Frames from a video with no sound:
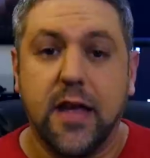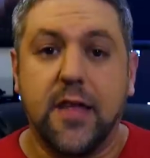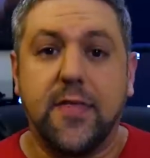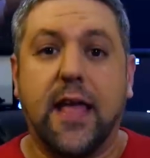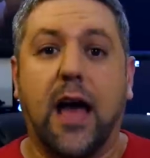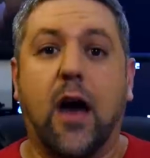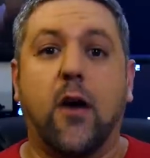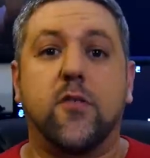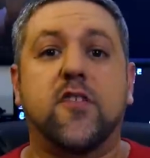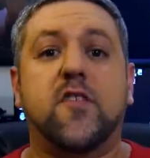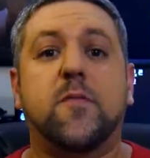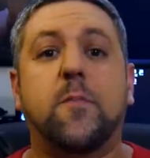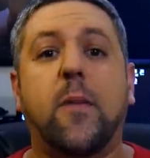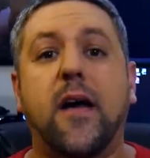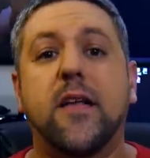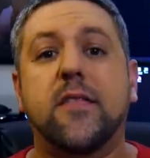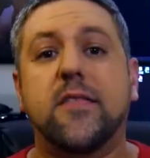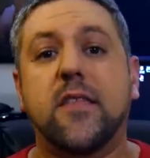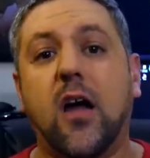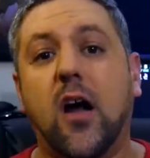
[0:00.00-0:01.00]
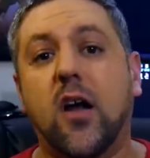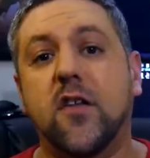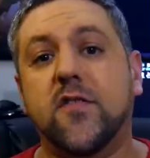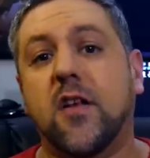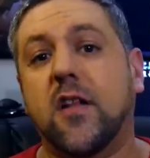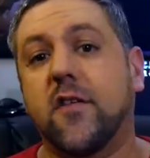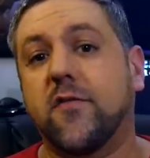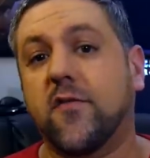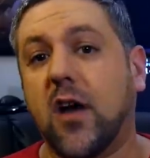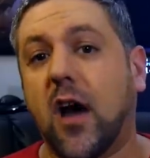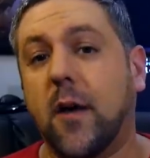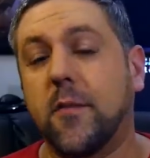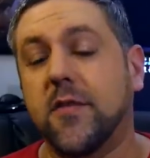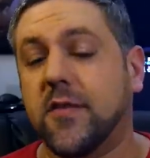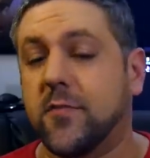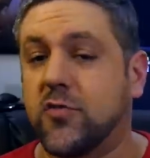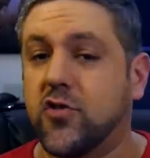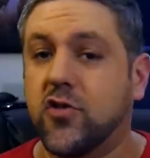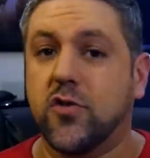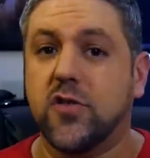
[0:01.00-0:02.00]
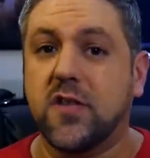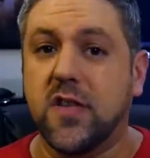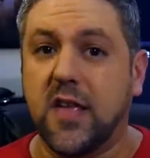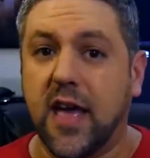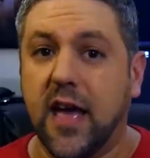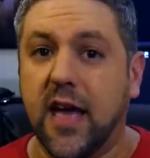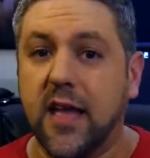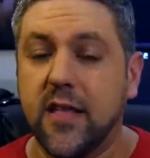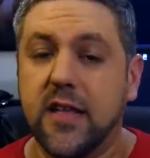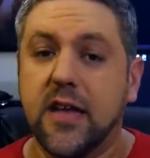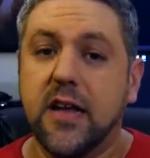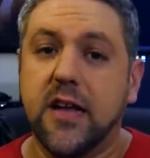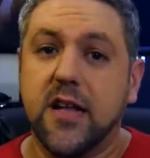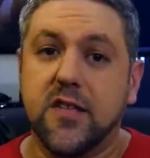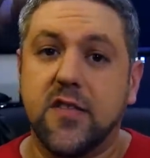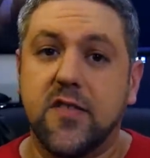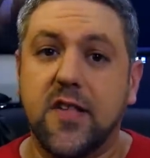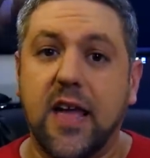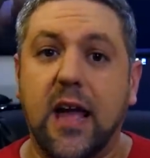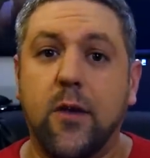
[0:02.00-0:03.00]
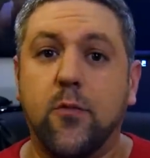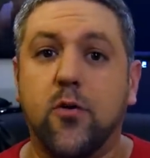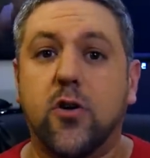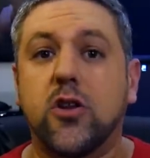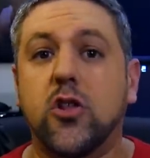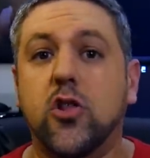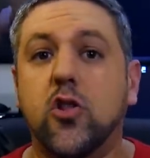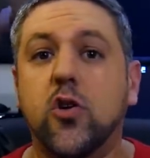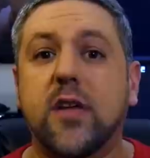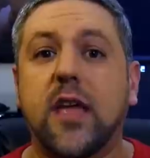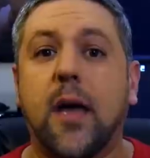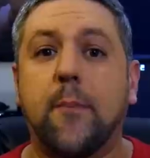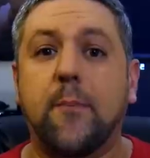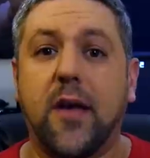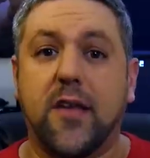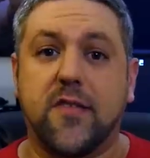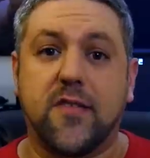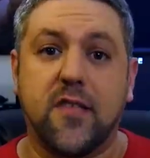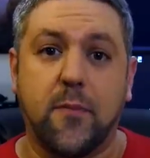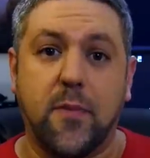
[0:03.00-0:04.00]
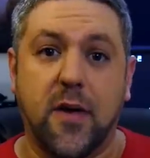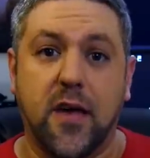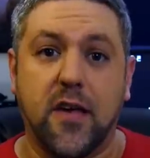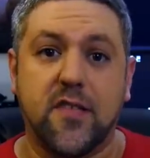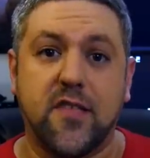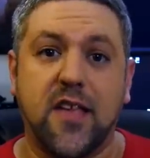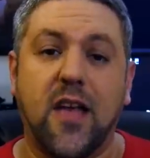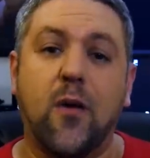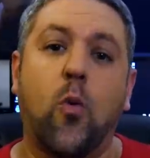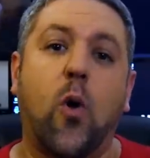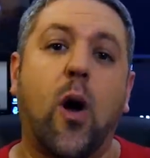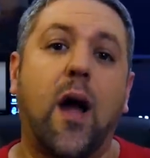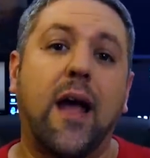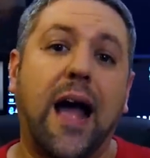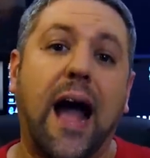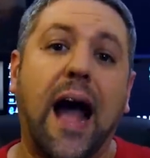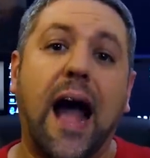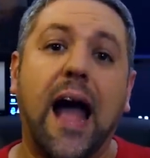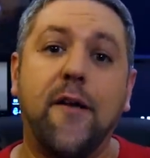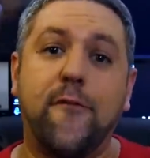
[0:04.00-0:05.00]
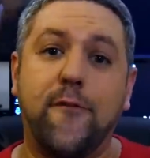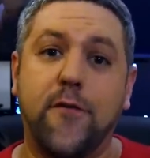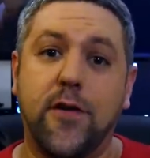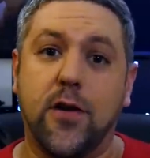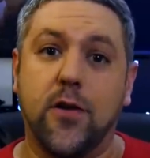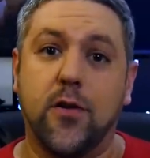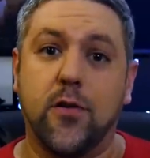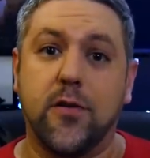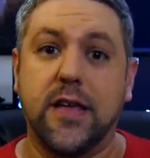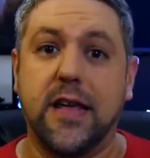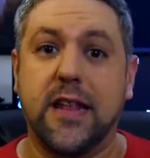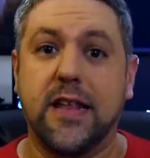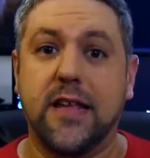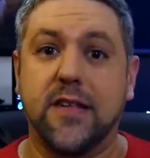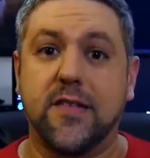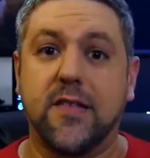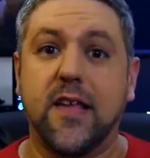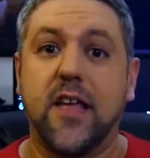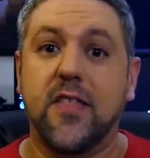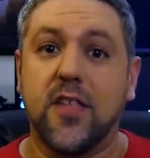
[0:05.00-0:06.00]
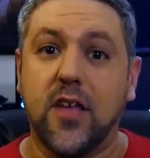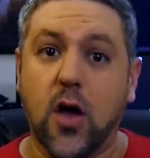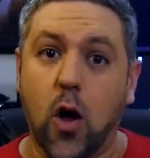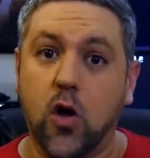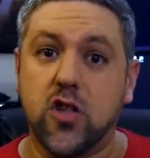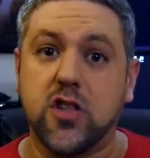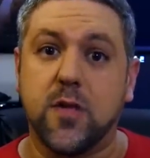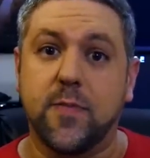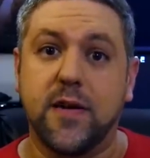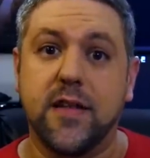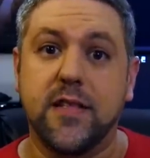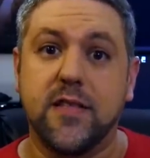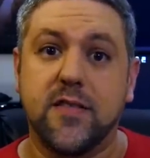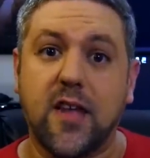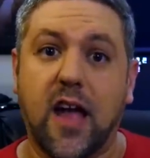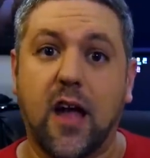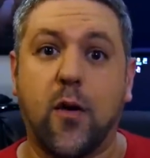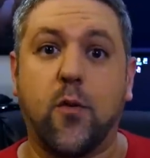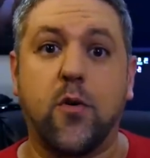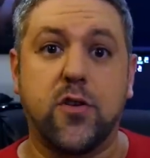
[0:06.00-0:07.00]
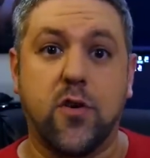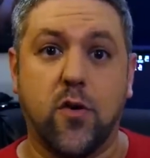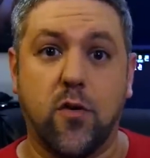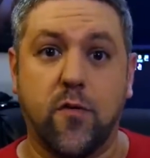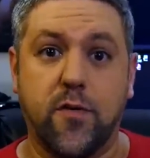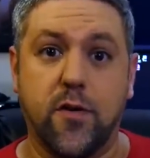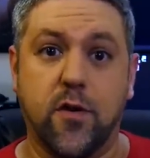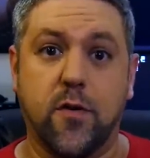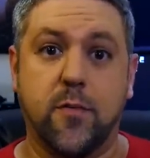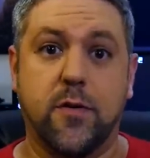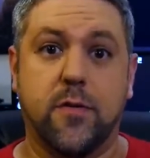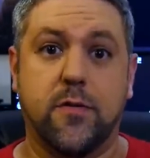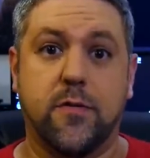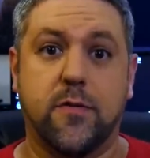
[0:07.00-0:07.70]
Now, despite the onslaught of comments I'm sure to get, today we're going to look at Best of the Best and why I feel it is the ultimate Taekwondo film.